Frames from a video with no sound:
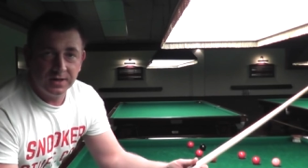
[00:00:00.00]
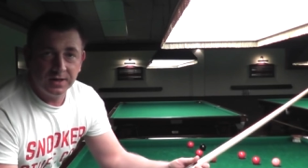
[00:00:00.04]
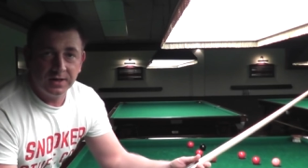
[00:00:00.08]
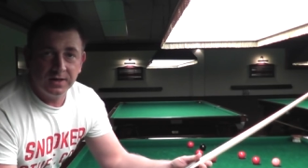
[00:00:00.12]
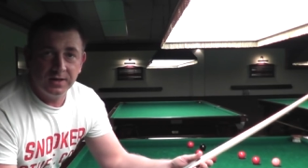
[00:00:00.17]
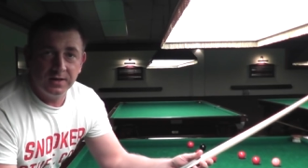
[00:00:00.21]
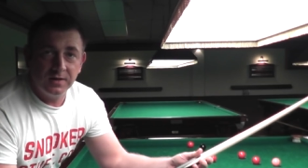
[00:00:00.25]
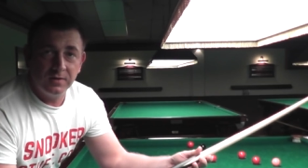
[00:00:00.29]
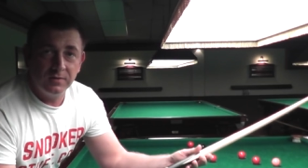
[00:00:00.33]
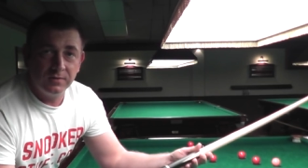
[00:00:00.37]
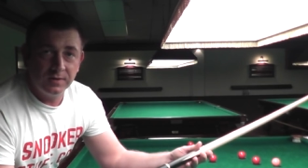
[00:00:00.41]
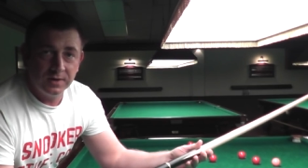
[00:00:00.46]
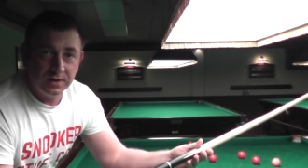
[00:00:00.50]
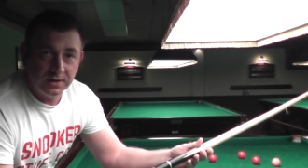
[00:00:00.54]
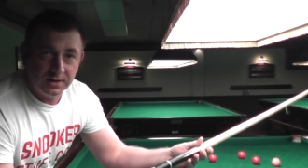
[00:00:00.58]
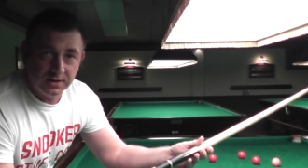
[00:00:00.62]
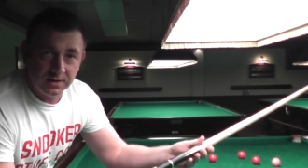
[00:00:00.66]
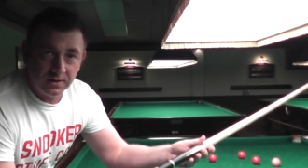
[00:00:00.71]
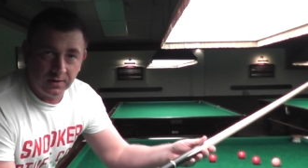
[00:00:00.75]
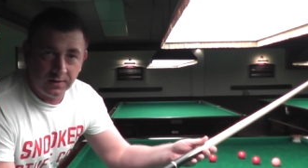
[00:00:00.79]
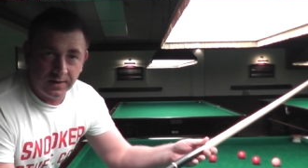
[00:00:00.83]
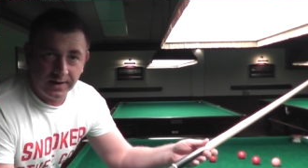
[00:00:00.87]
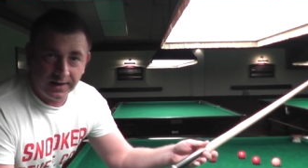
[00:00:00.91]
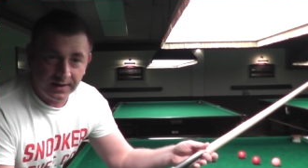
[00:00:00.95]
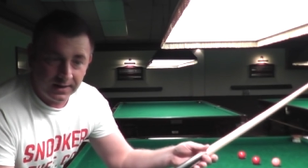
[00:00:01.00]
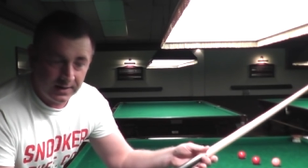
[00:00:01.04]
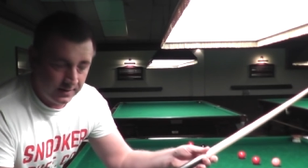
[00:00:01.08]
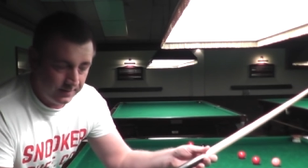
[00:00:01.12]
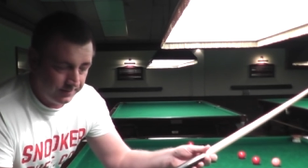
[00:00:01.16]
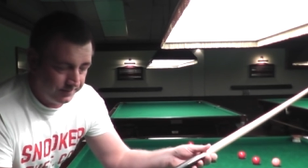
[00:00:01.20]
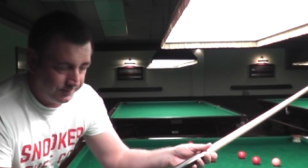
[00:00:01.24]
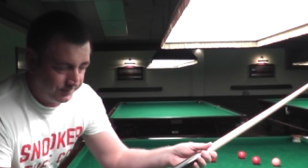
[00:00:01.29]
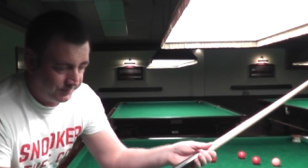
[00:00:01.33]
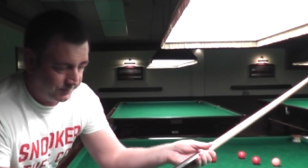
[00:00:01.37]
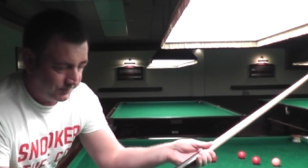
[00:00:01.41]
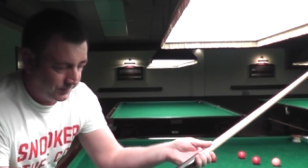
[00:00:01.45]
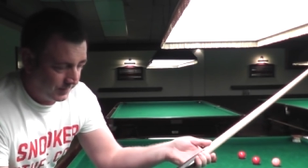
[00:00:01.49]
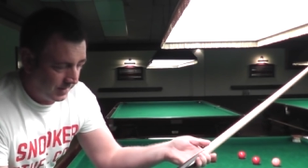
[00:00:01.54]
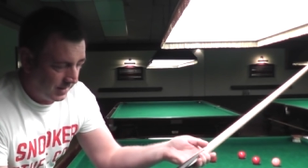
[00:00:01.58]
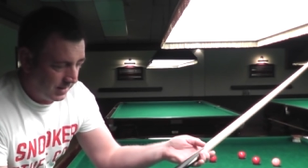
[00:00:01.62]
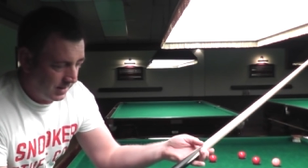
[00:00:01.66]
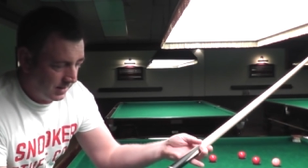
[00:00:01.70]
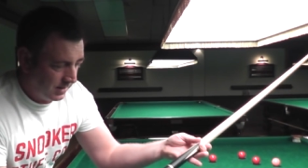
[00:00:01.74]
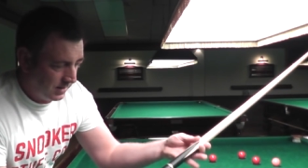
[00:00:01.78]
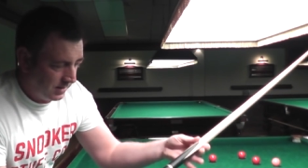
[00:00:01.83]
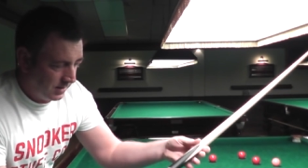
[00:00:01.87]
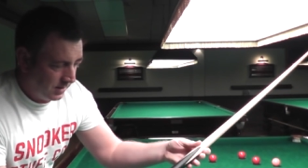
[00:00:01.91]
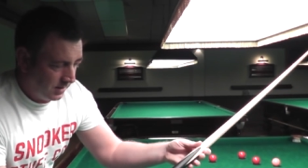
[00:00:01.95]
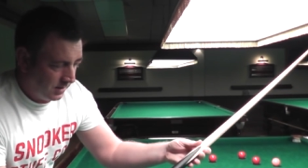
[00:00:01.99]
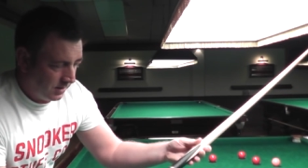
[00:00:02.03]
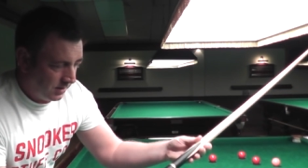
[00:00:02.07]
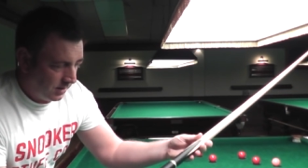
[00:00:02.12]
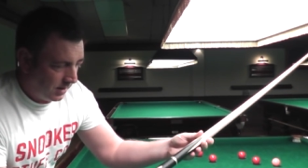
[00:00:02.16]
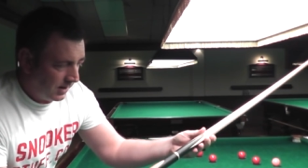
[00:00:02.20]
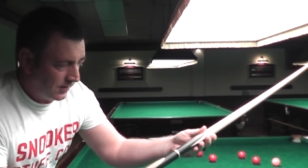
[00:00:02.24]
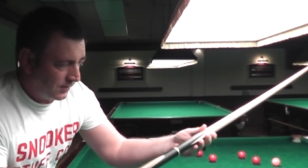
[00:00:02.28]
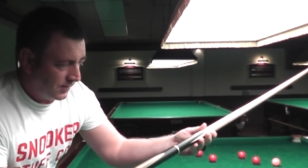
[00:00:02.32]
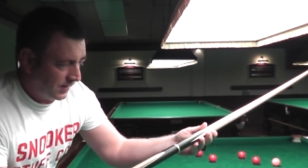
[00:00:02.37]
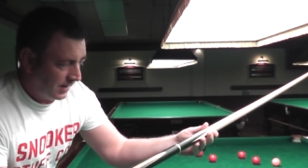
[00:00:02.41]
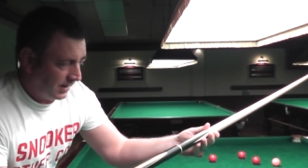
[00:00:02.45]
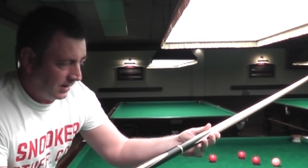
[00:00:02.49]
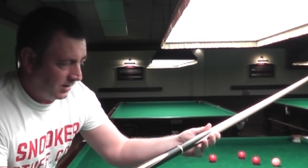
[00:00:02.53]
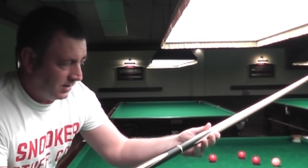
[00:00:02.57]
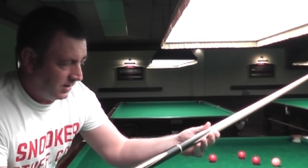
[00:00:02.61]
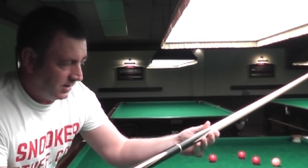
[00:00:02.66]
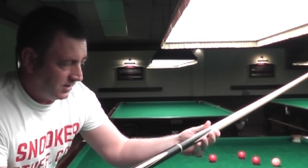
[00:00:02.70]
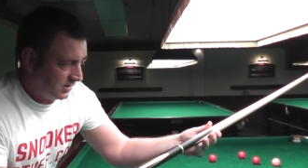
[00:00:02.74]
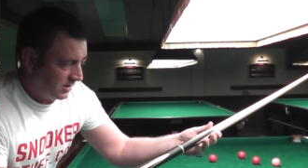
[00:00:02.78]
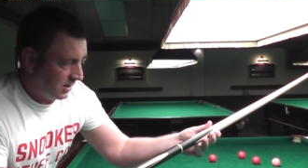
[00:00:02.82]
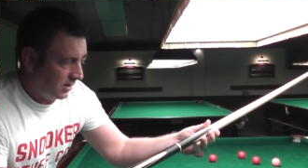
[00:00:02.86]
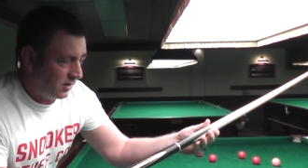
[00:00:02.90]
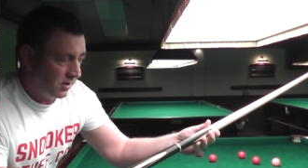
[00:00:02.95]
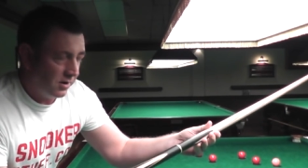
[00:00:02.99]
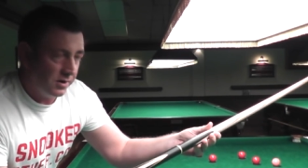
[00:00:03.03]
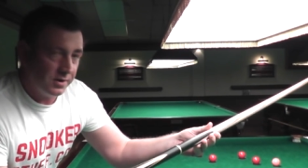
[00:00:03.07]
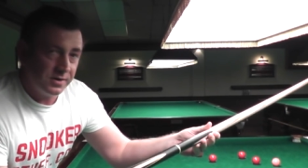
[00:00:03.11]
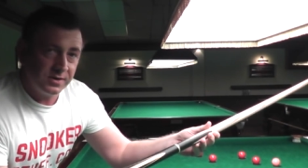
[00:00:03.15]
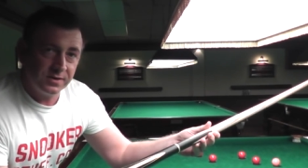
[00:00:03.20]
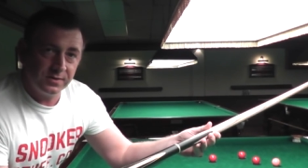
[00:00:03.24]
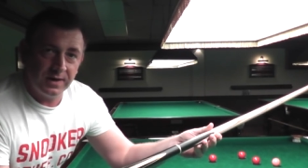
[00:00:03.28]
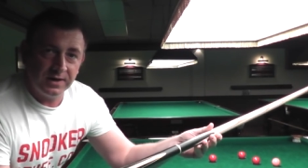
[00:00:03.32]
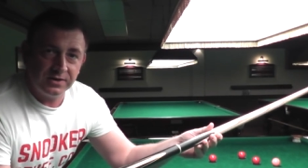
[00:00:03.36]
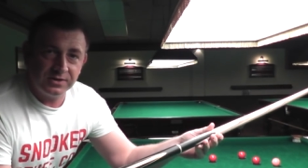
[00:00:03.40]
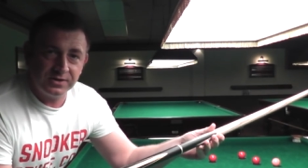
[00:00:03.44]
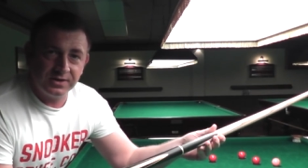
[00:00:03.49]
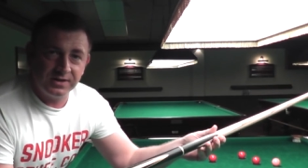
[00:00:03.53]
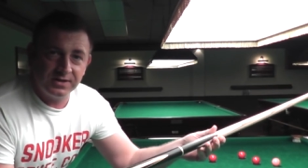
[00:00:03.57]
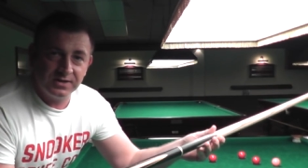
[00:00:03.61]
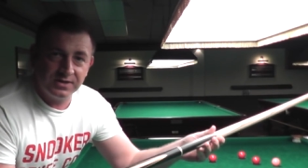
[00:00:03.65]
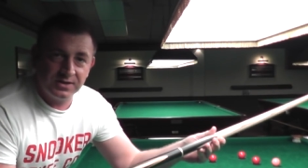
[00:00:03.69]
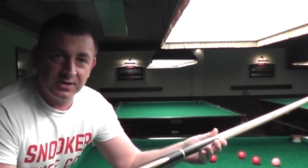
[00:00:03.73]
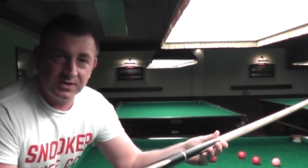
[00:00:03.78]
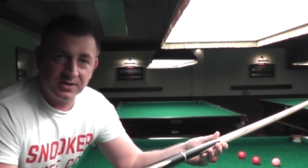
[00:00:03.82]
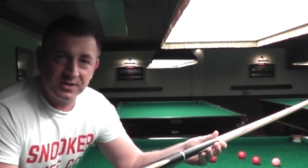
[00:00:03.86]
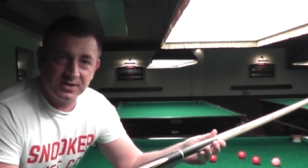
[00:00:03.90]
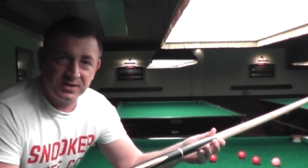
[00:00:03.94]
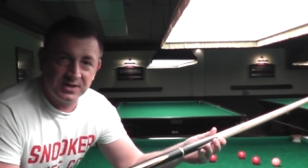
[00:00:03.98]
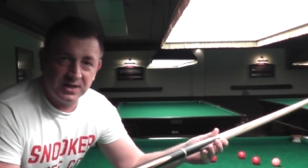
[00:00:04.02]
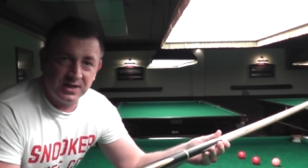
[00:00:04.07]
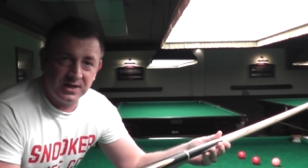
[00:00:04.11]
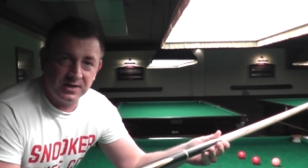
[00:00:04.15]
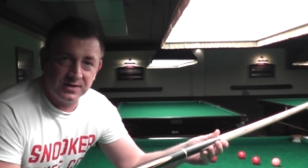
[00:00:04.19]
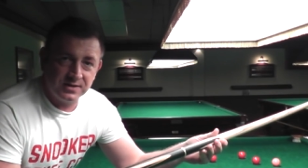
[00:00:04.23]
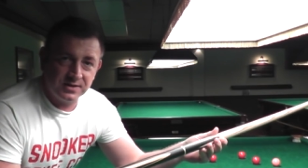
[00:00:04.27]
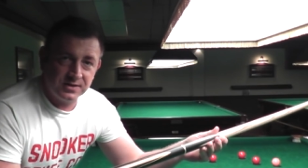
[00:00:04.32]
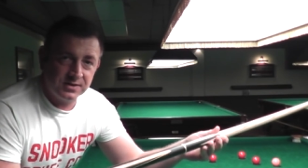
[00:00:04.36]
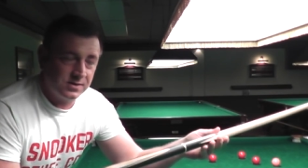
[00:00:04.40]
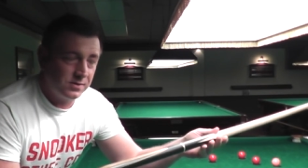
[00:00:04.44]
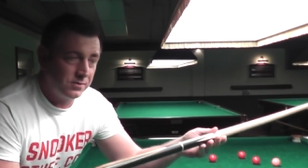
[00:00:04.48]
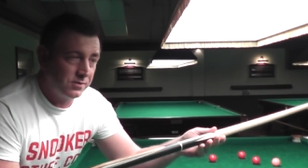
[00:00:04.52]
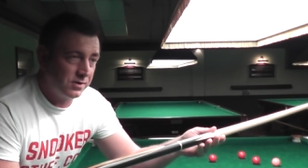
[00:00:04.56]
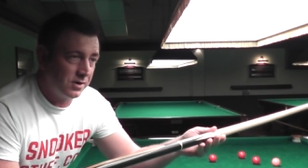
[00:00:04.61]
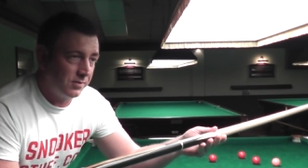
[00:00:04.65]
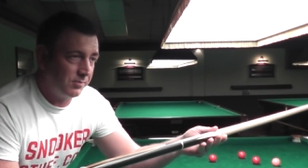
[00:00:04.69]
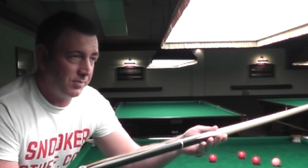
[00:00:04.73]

a cue that you'd like. I think it's hard to actually just see as a snooker